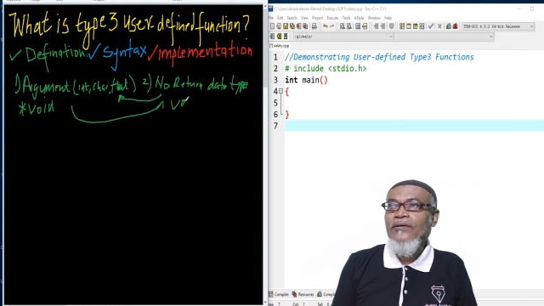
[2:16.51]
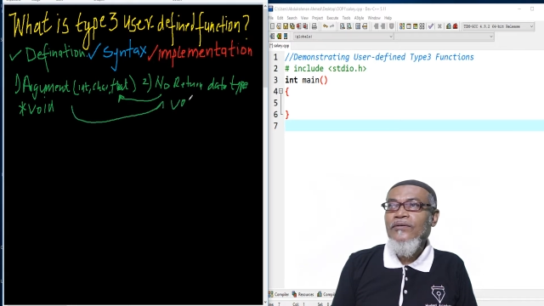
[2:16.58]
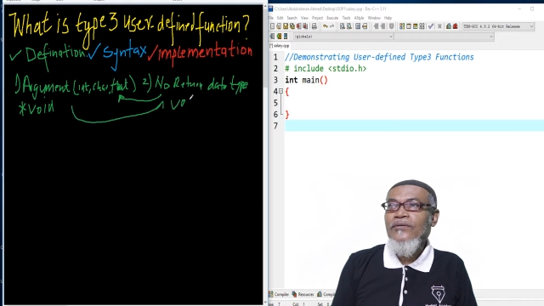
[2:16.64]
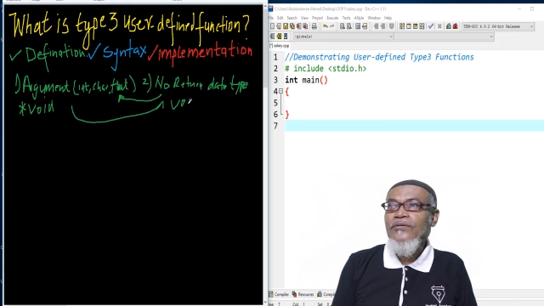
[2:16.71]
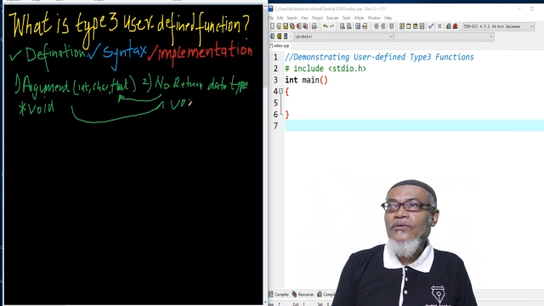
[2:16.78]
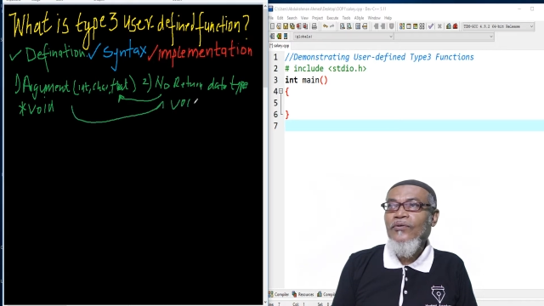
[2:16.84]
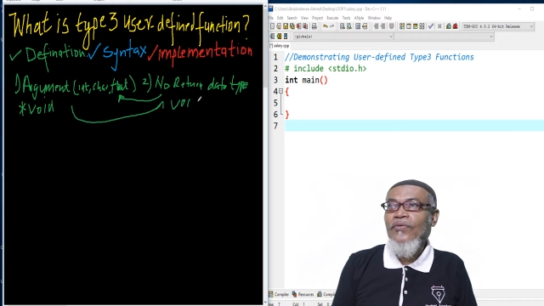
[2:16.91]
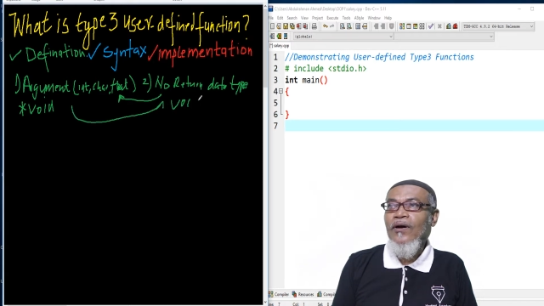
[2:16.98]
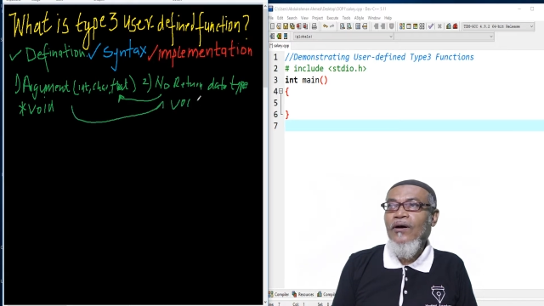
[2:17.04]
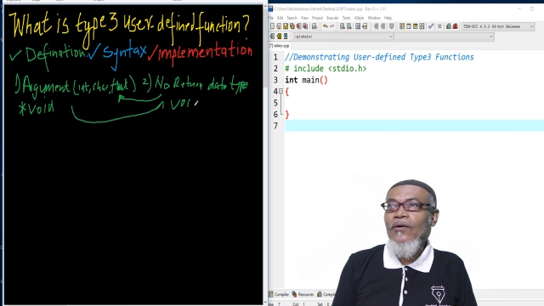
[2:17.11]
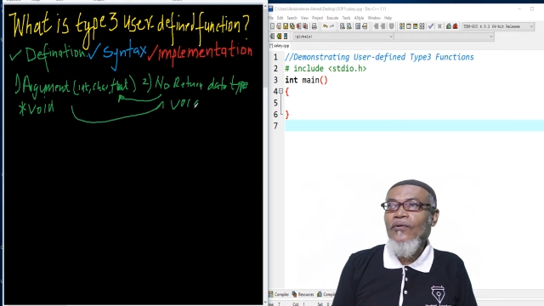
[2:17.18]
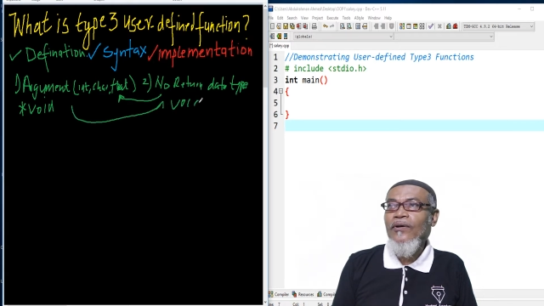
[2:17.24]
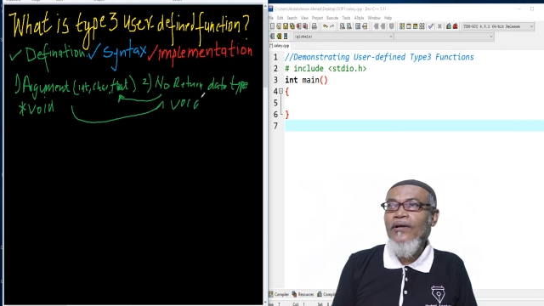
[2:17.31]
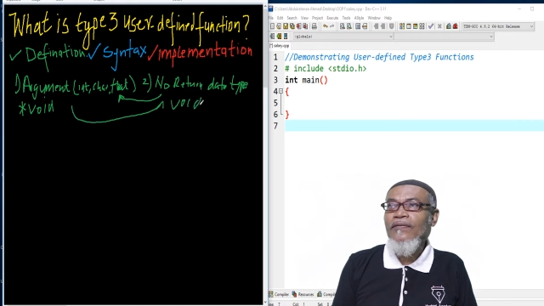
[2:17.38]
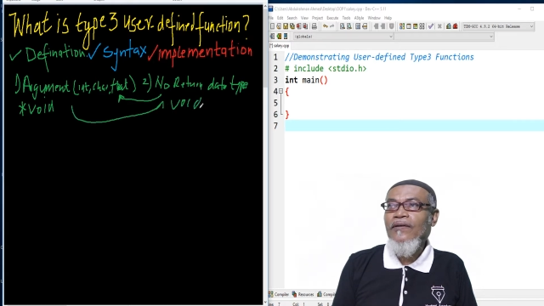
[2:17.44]
So the
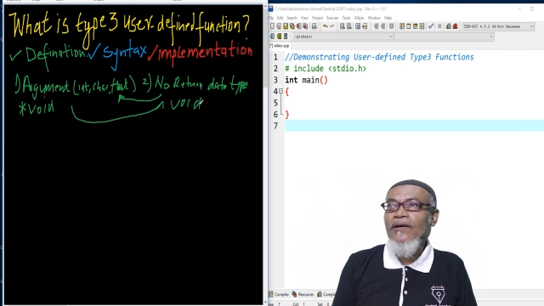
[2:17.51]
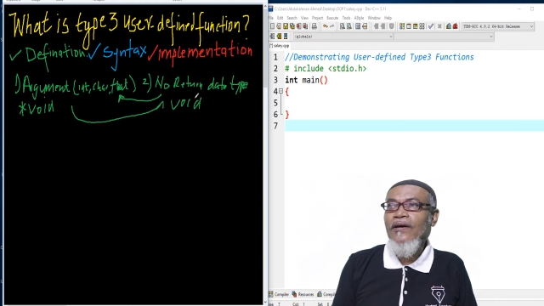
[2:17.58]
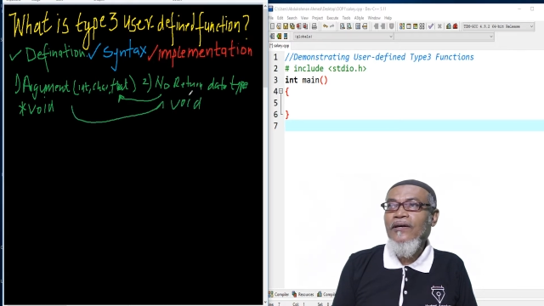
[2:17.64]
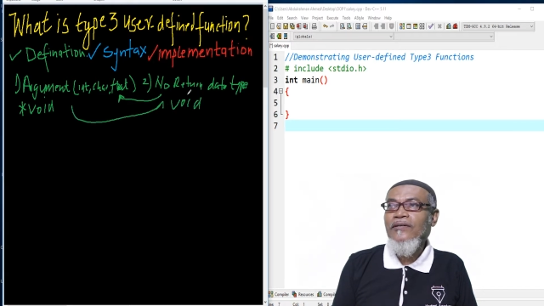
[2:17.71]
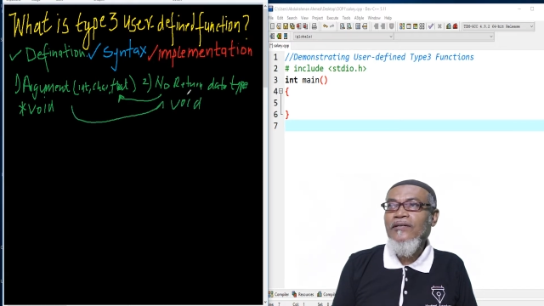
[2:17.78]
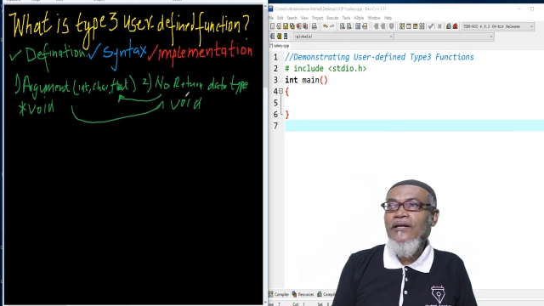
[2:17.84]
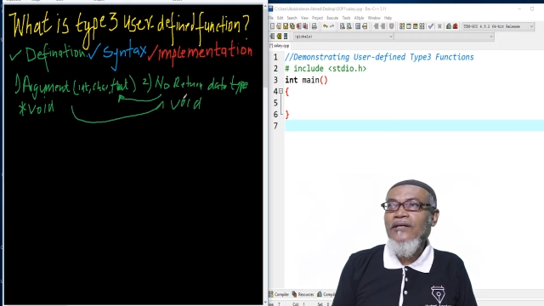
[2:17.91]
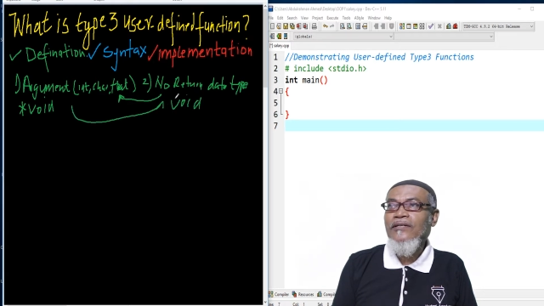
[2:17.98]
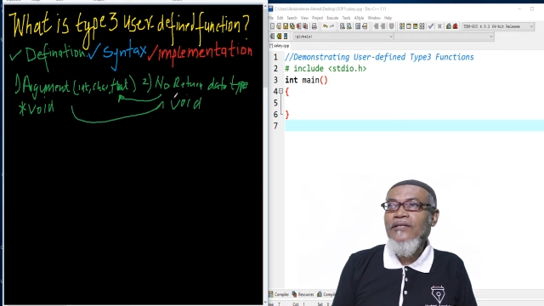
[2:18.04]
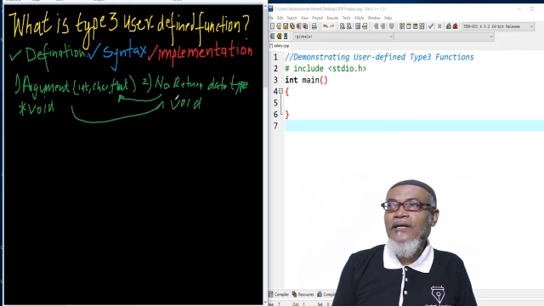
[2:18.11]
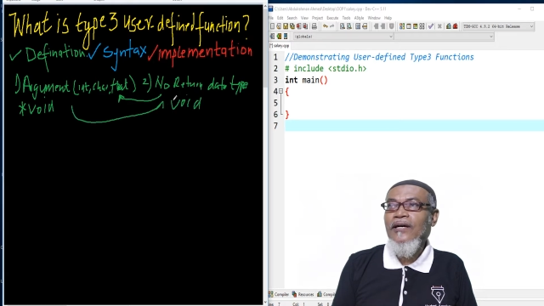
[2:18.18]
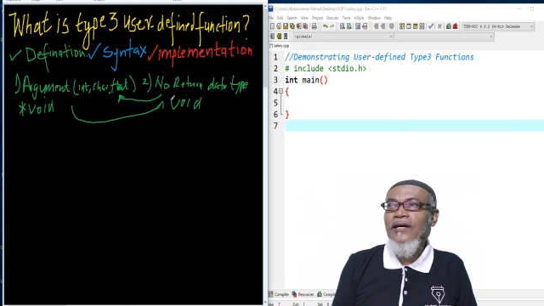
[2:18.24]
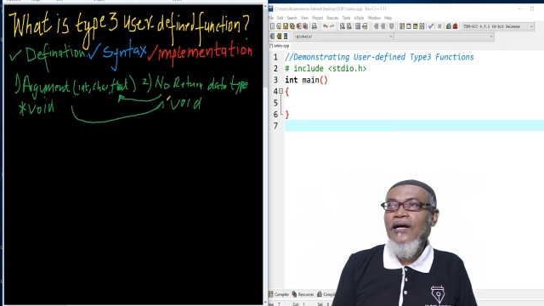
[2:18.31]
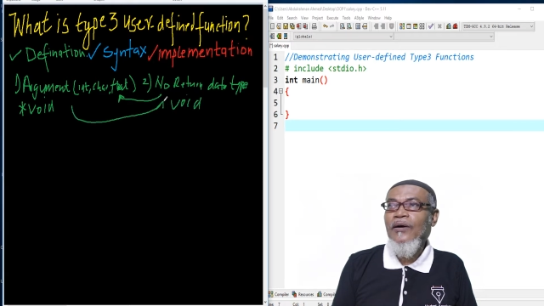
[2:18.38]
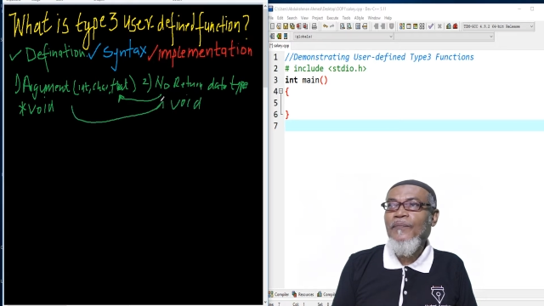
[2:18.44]
only thing it can
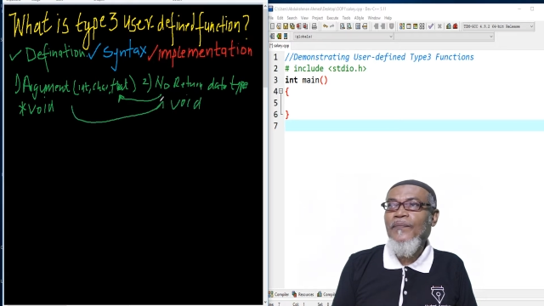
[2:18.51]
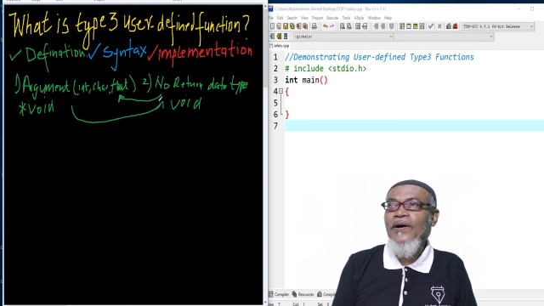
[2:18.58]
take up,